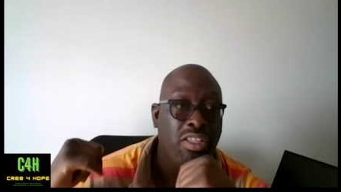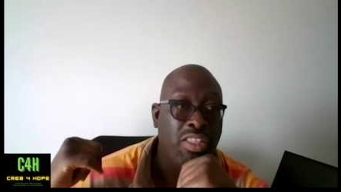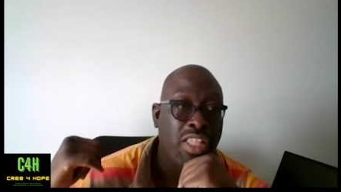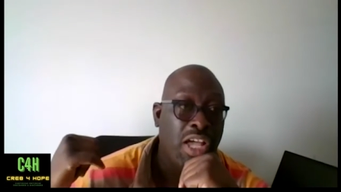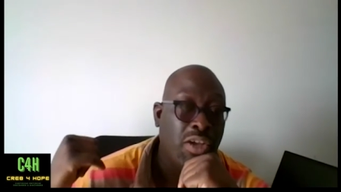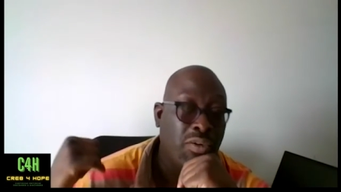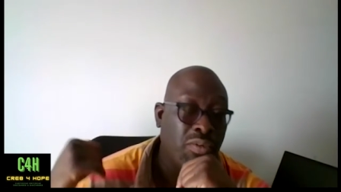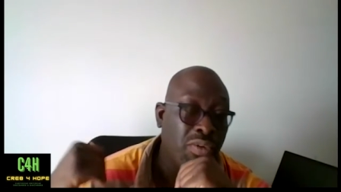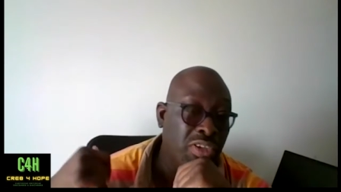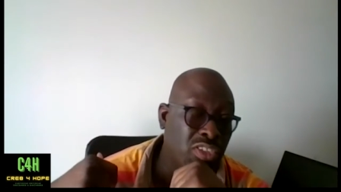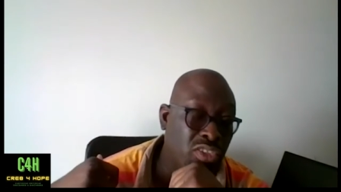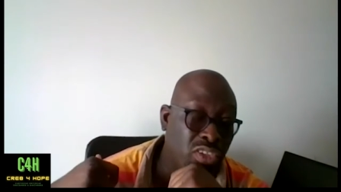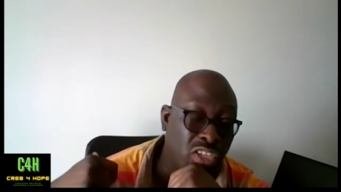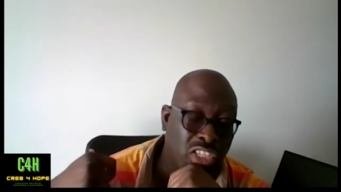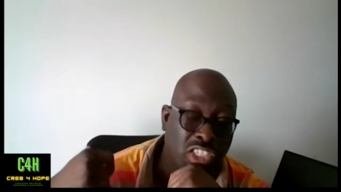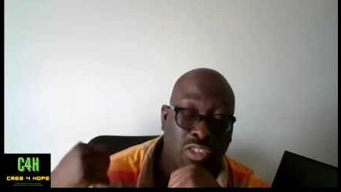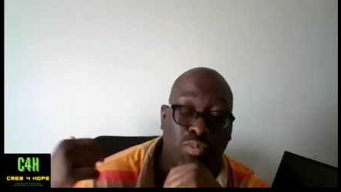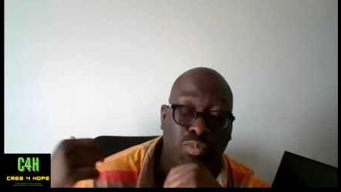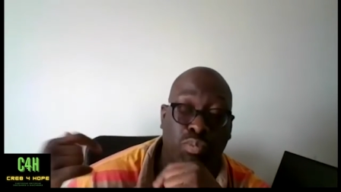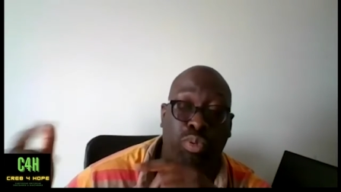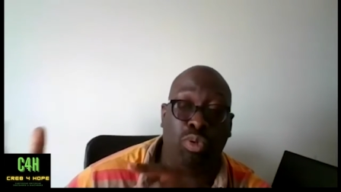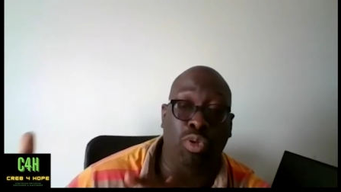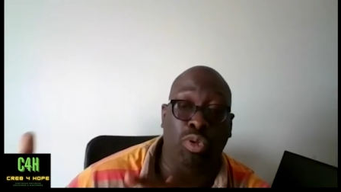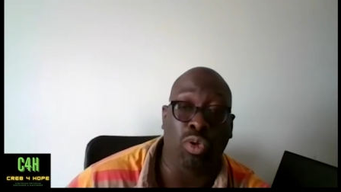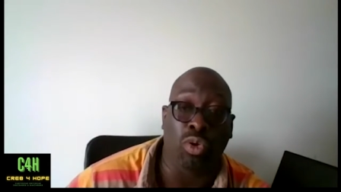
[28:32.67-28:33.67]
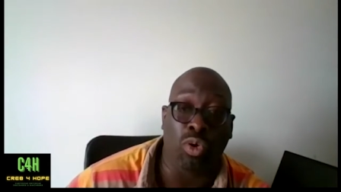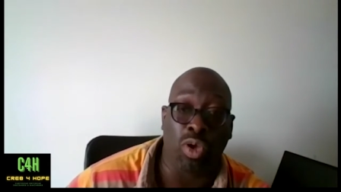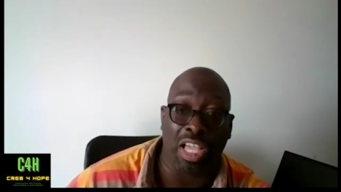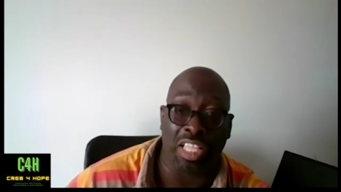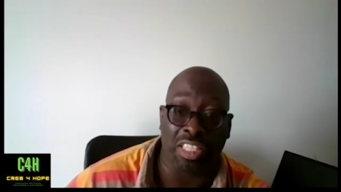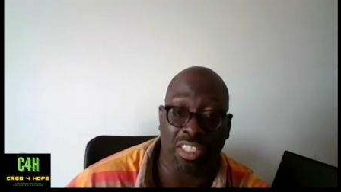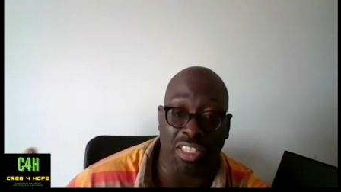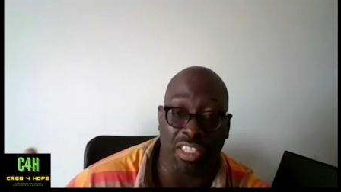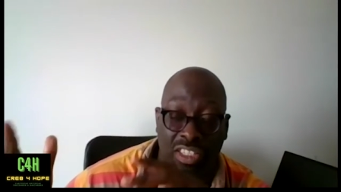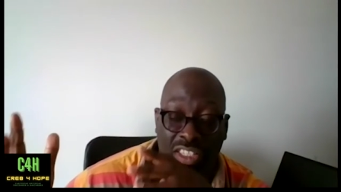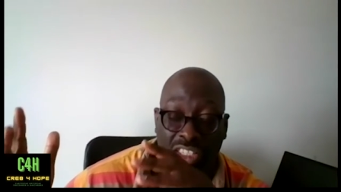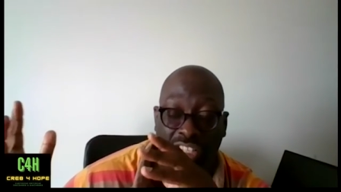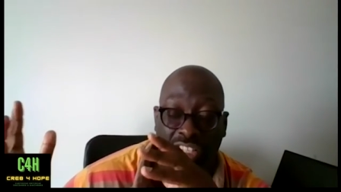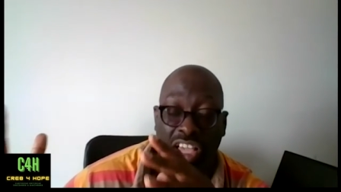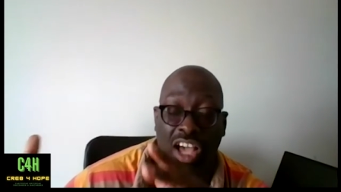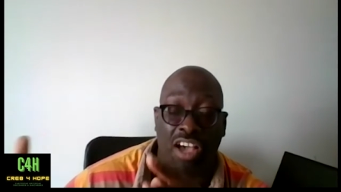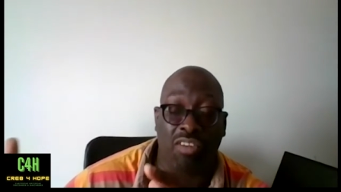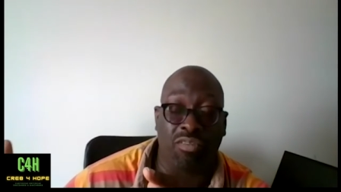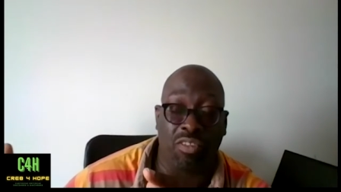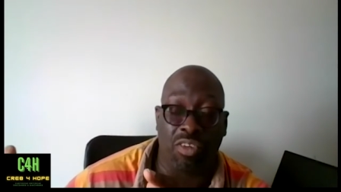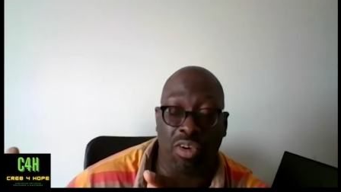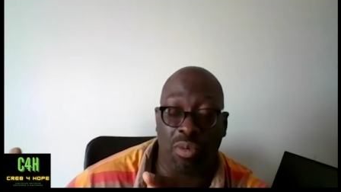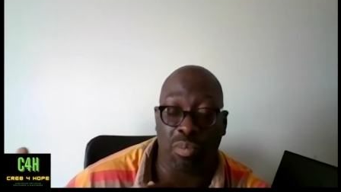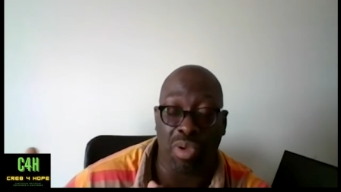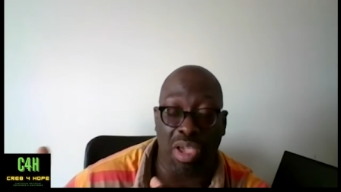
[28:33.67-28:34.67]
You're now going to explore and
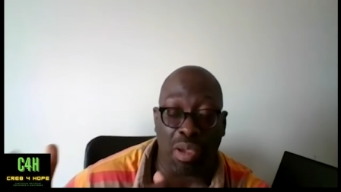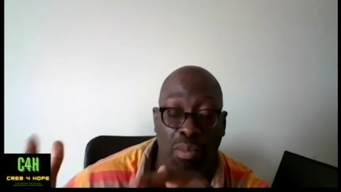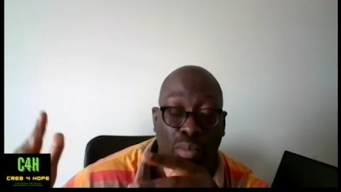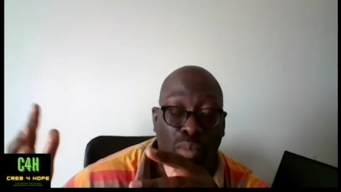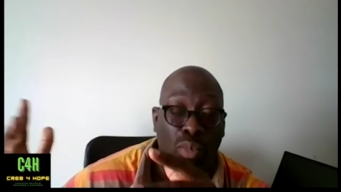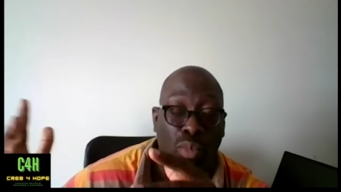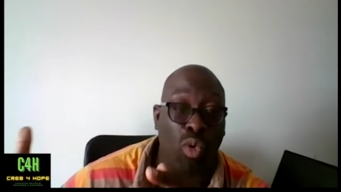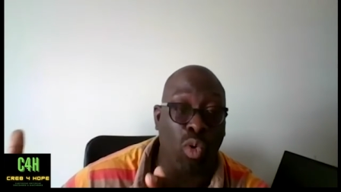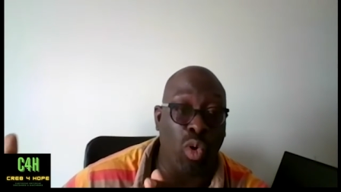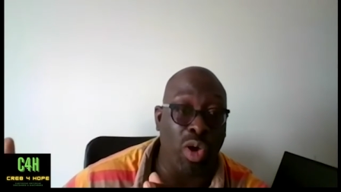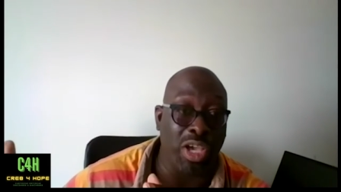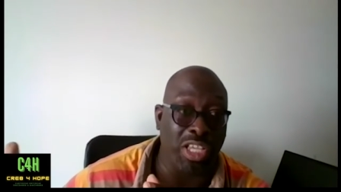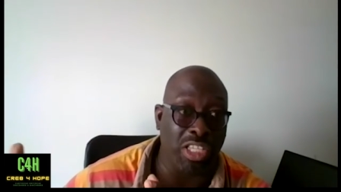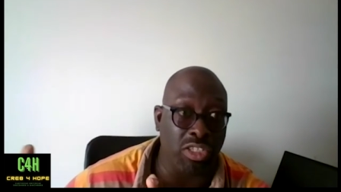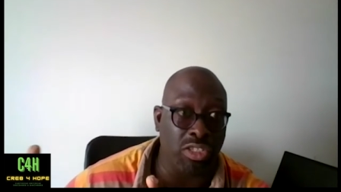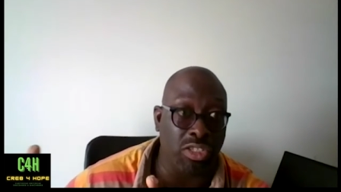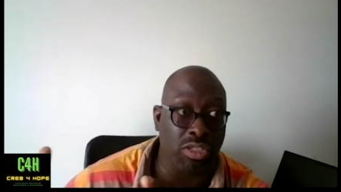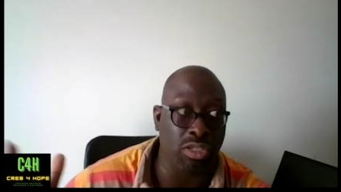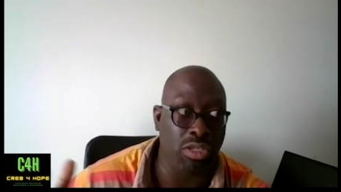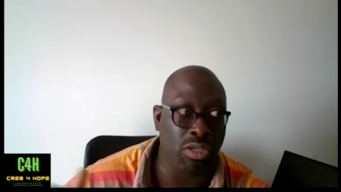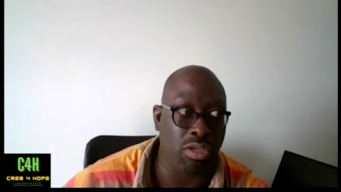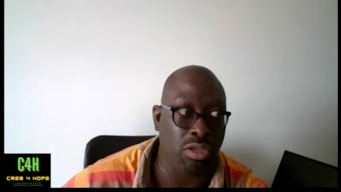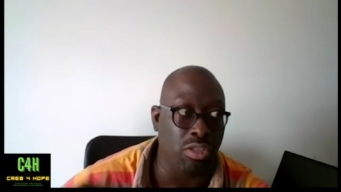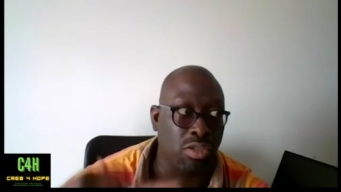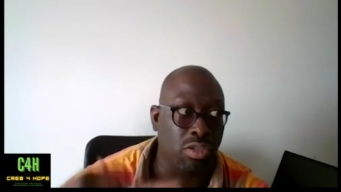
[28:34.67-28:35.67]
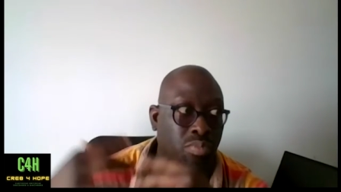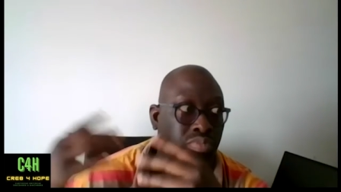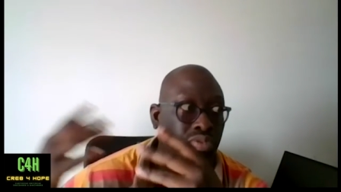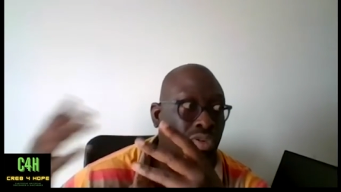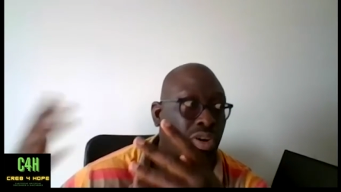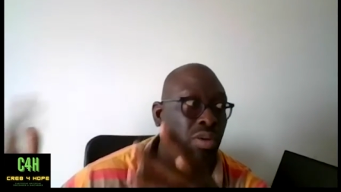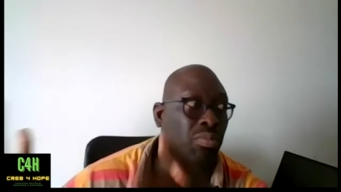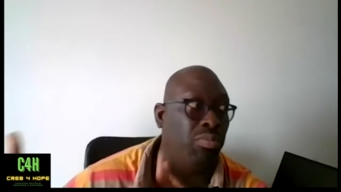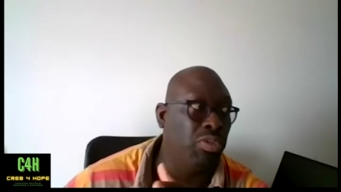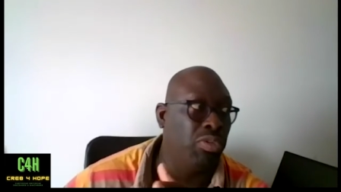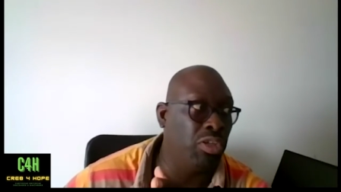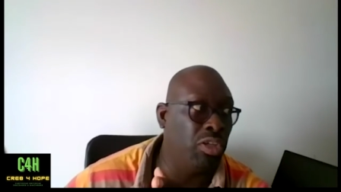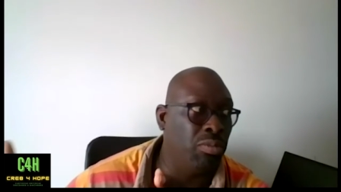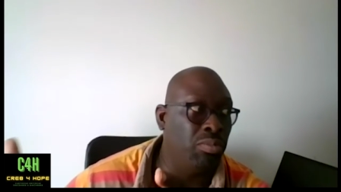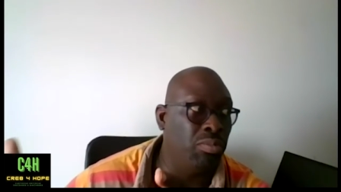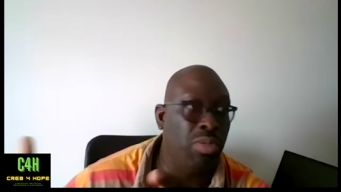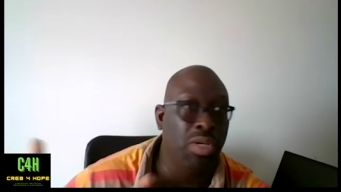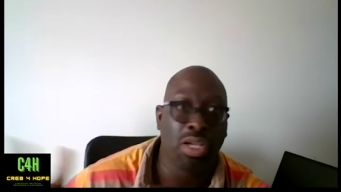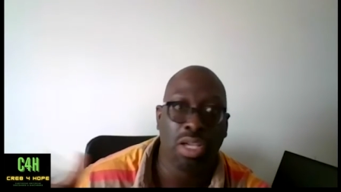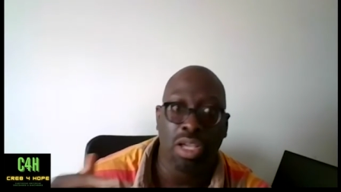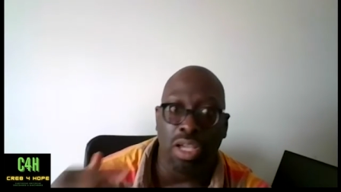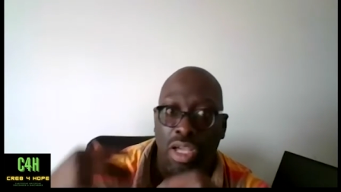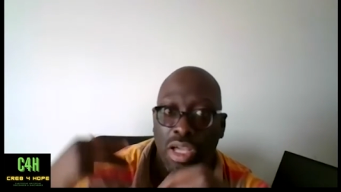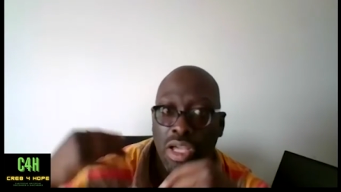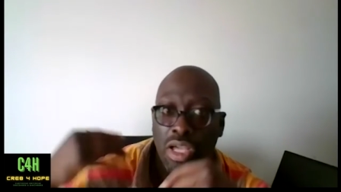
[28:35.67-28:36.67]
discover a bit more into the
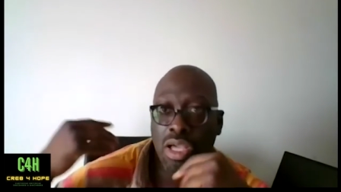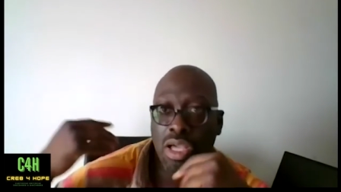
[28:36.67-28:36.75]
problem,